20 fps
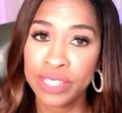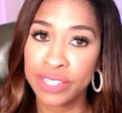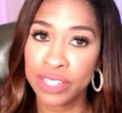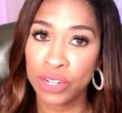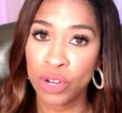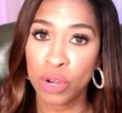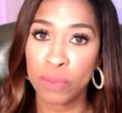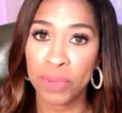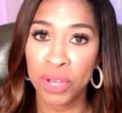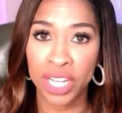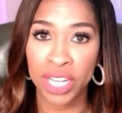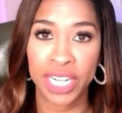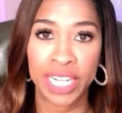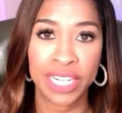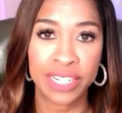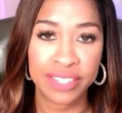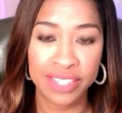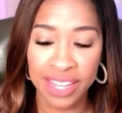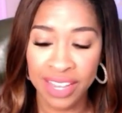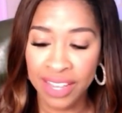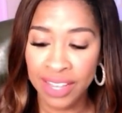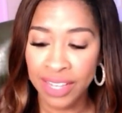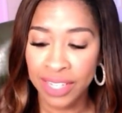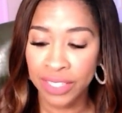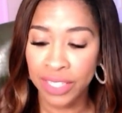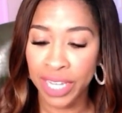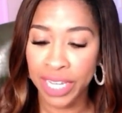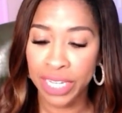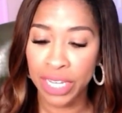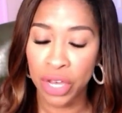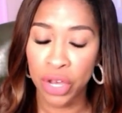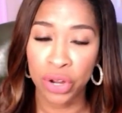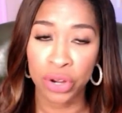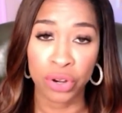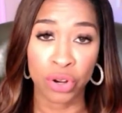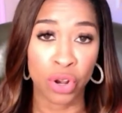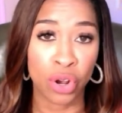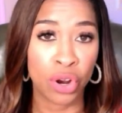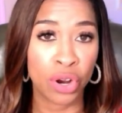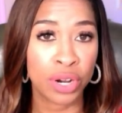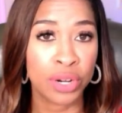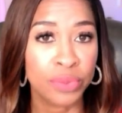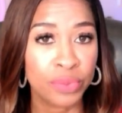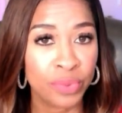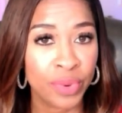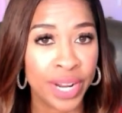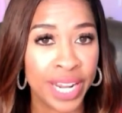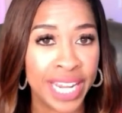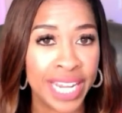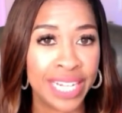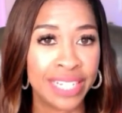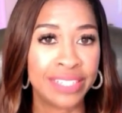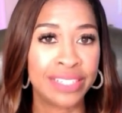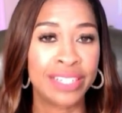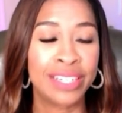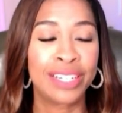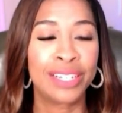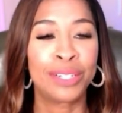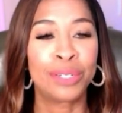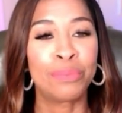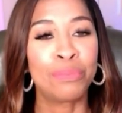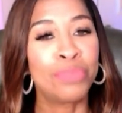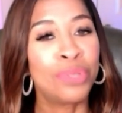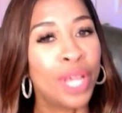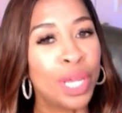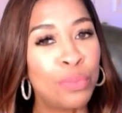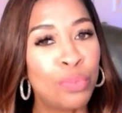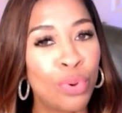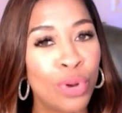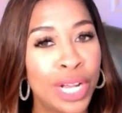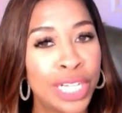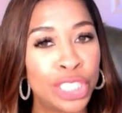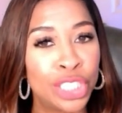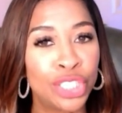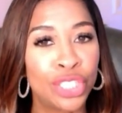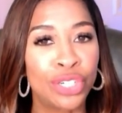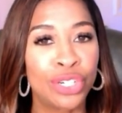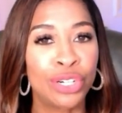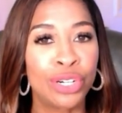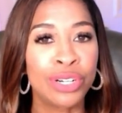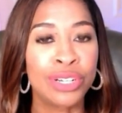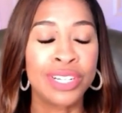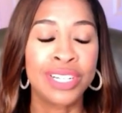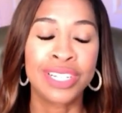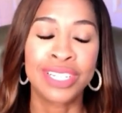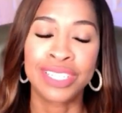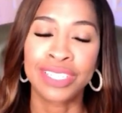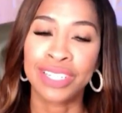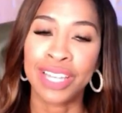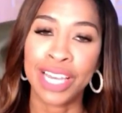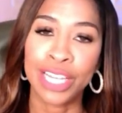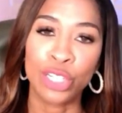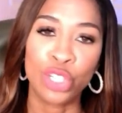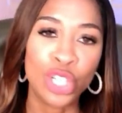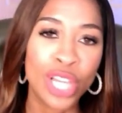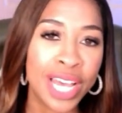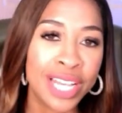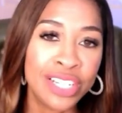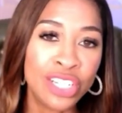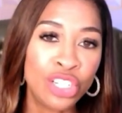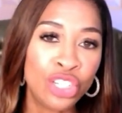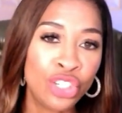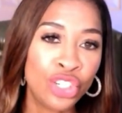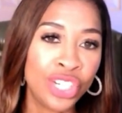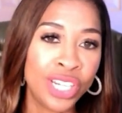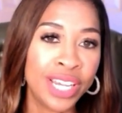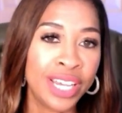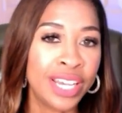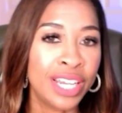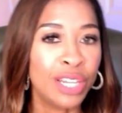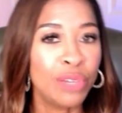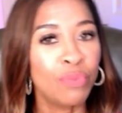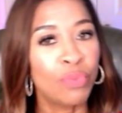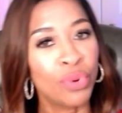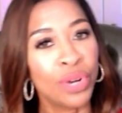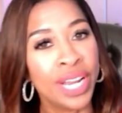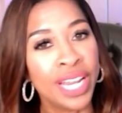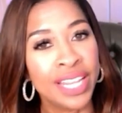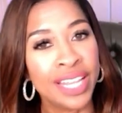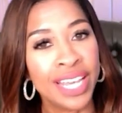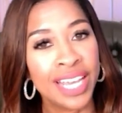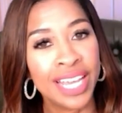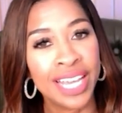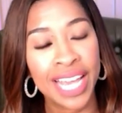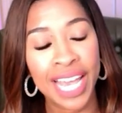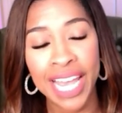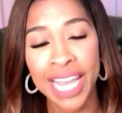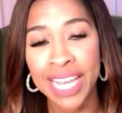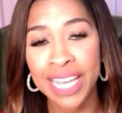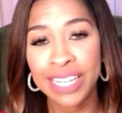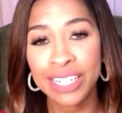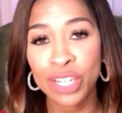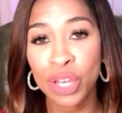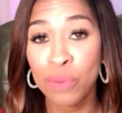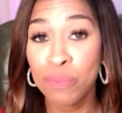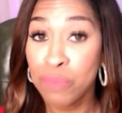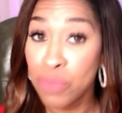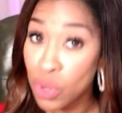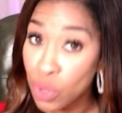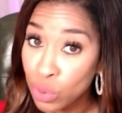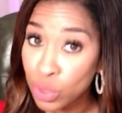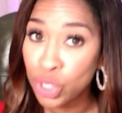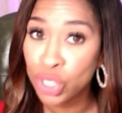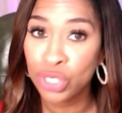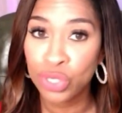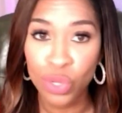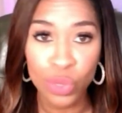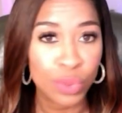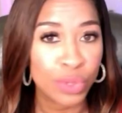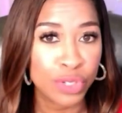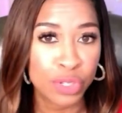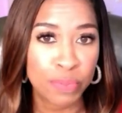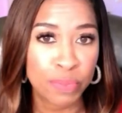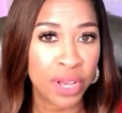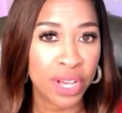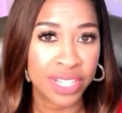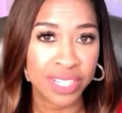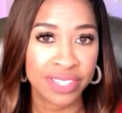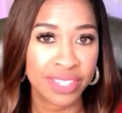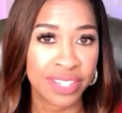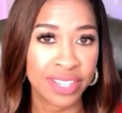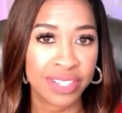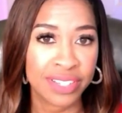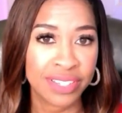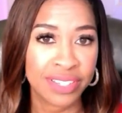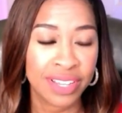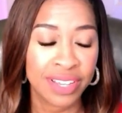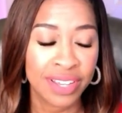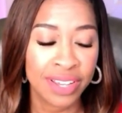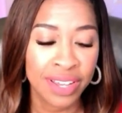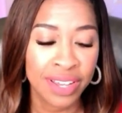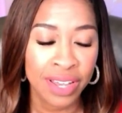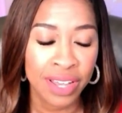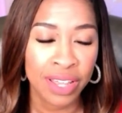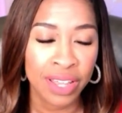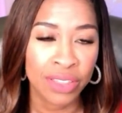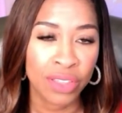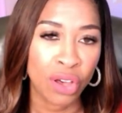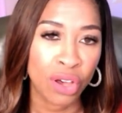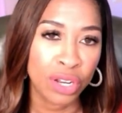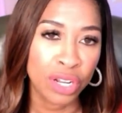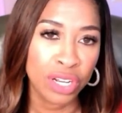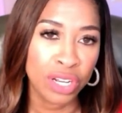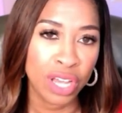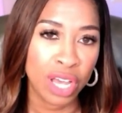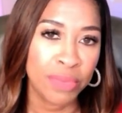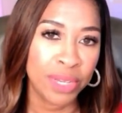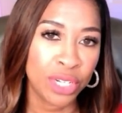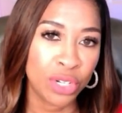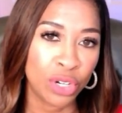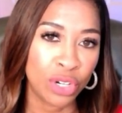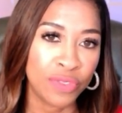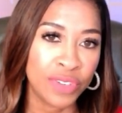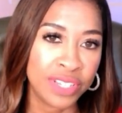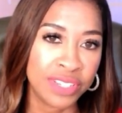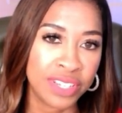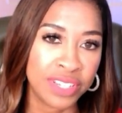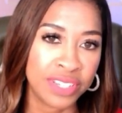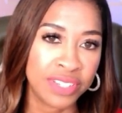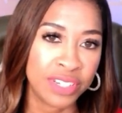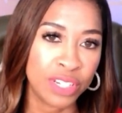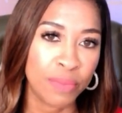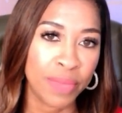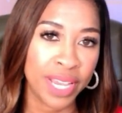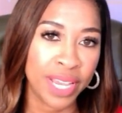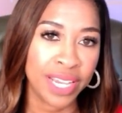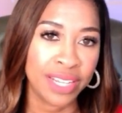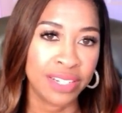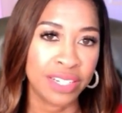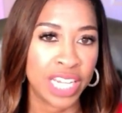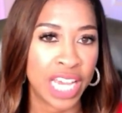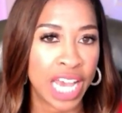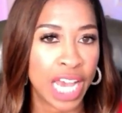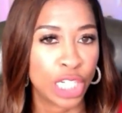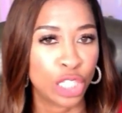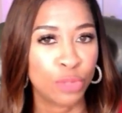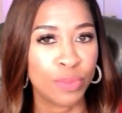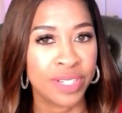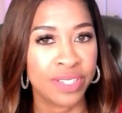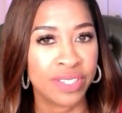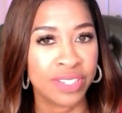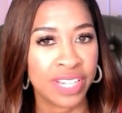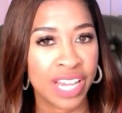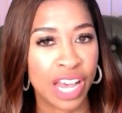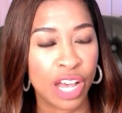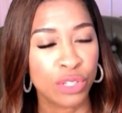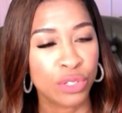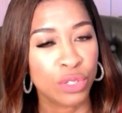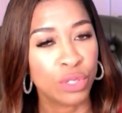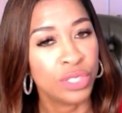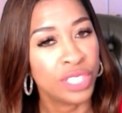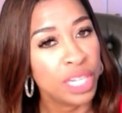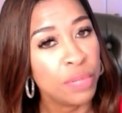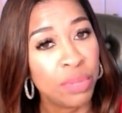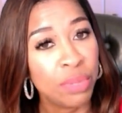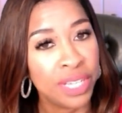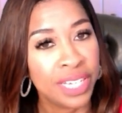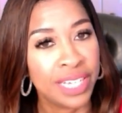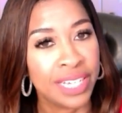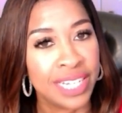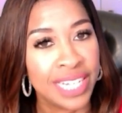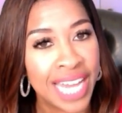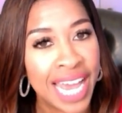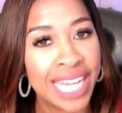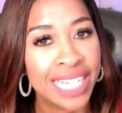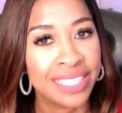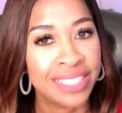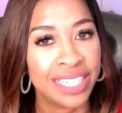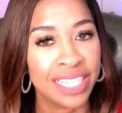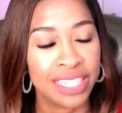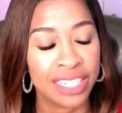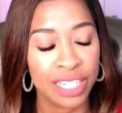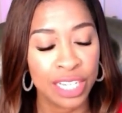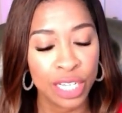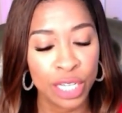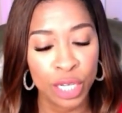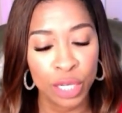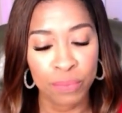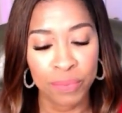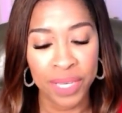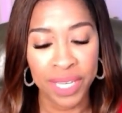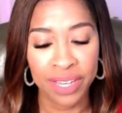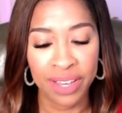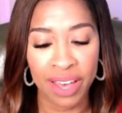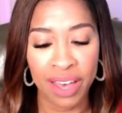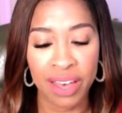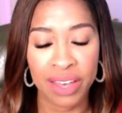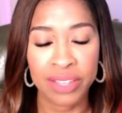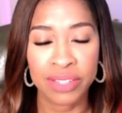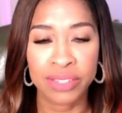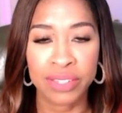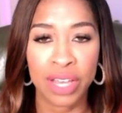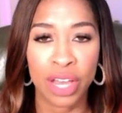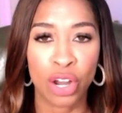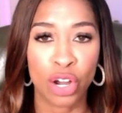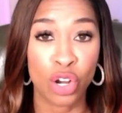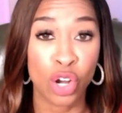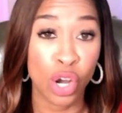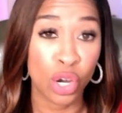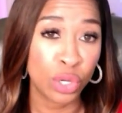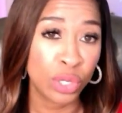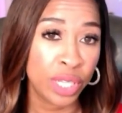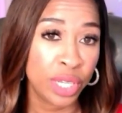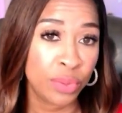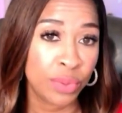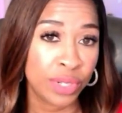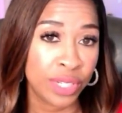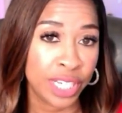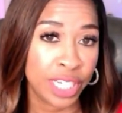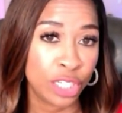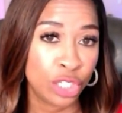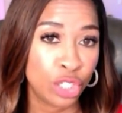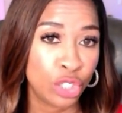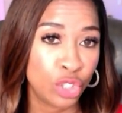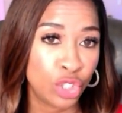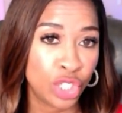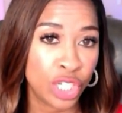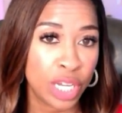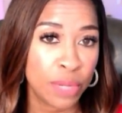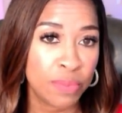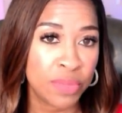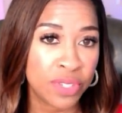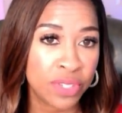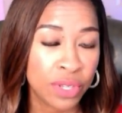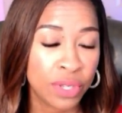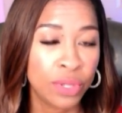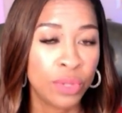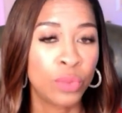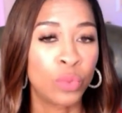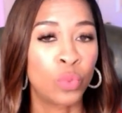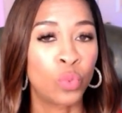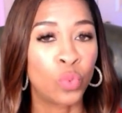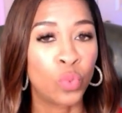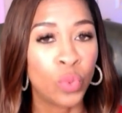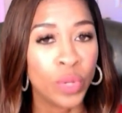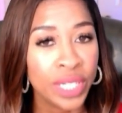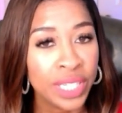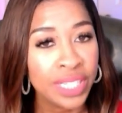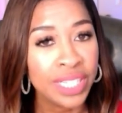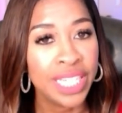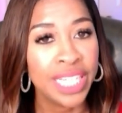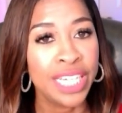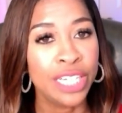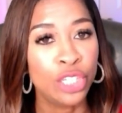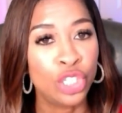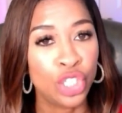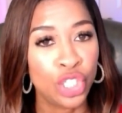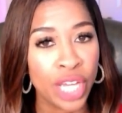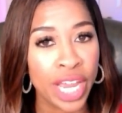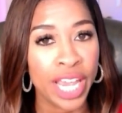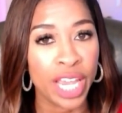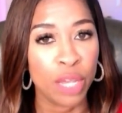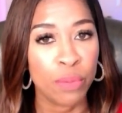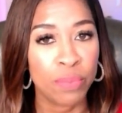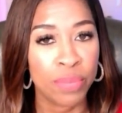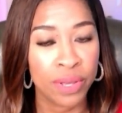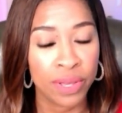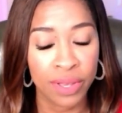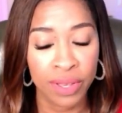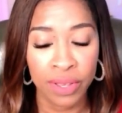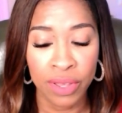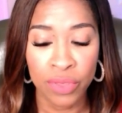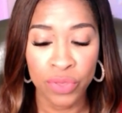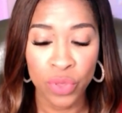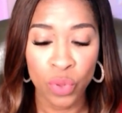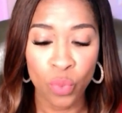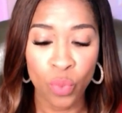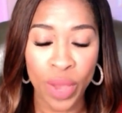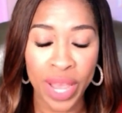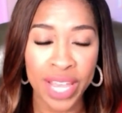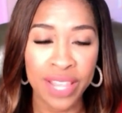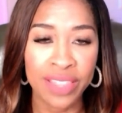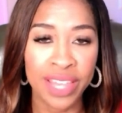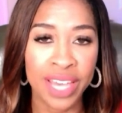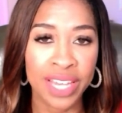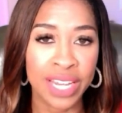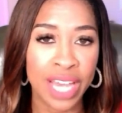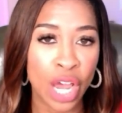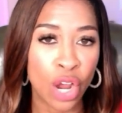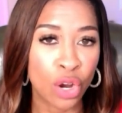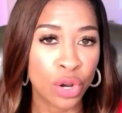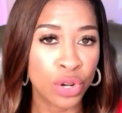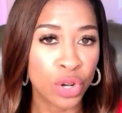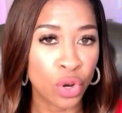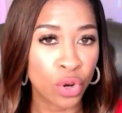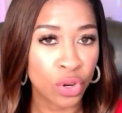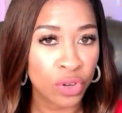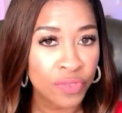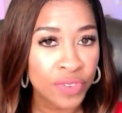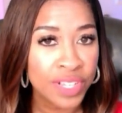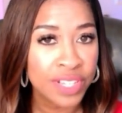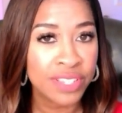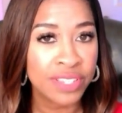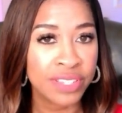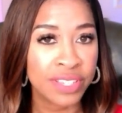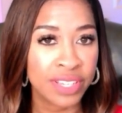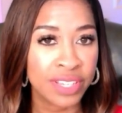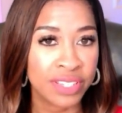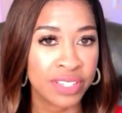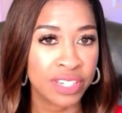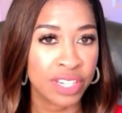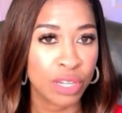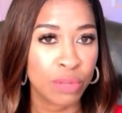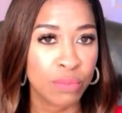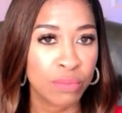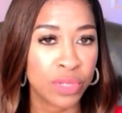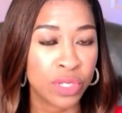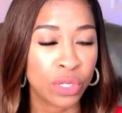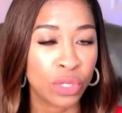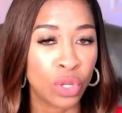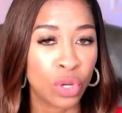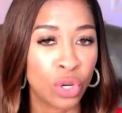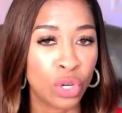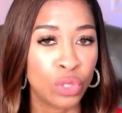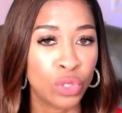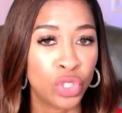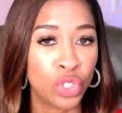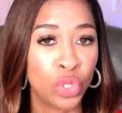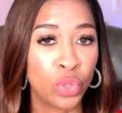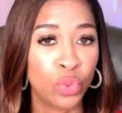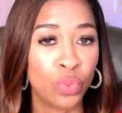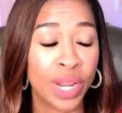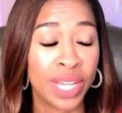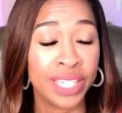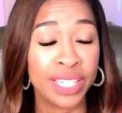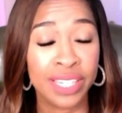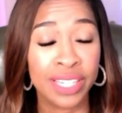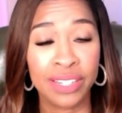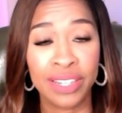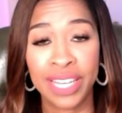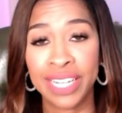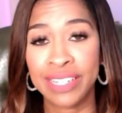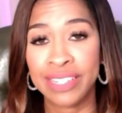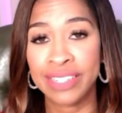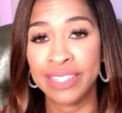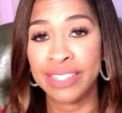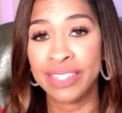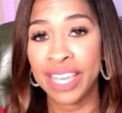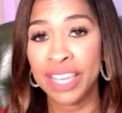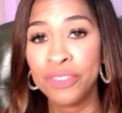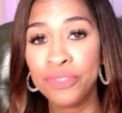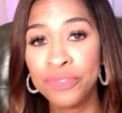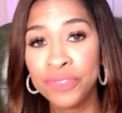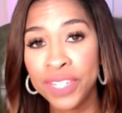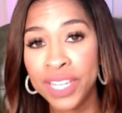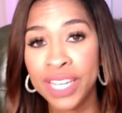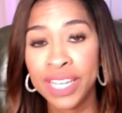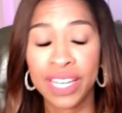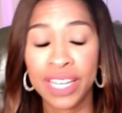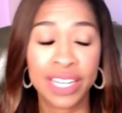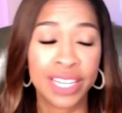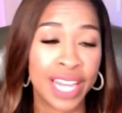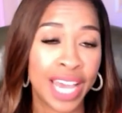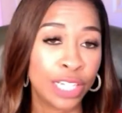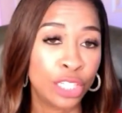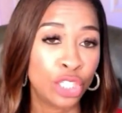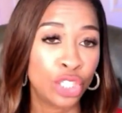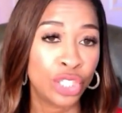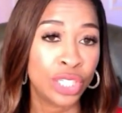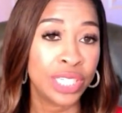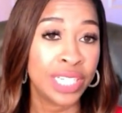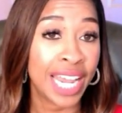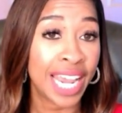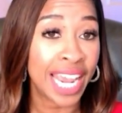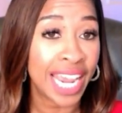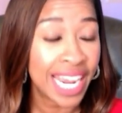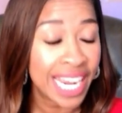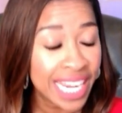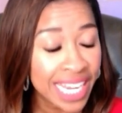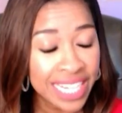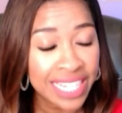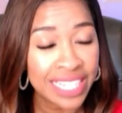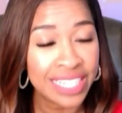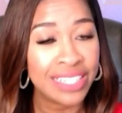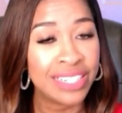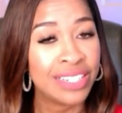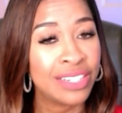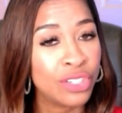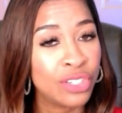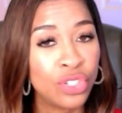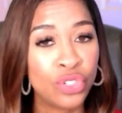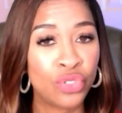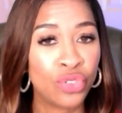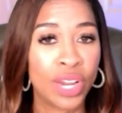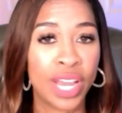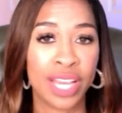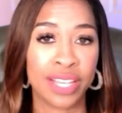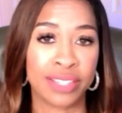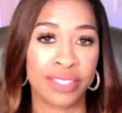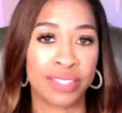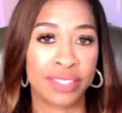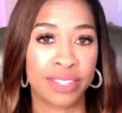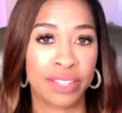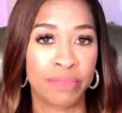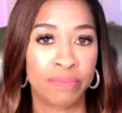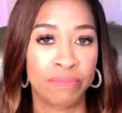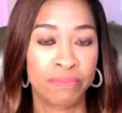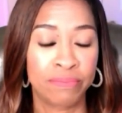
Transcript: in our bodies, like our heart rate, blood pressure, digestion, breathing, and emotional responses. The autonomic nervous system and attachment styles are deeply connected because our early relationships really shape the way that our nervous systems learn to regulate safety, connection, and stress.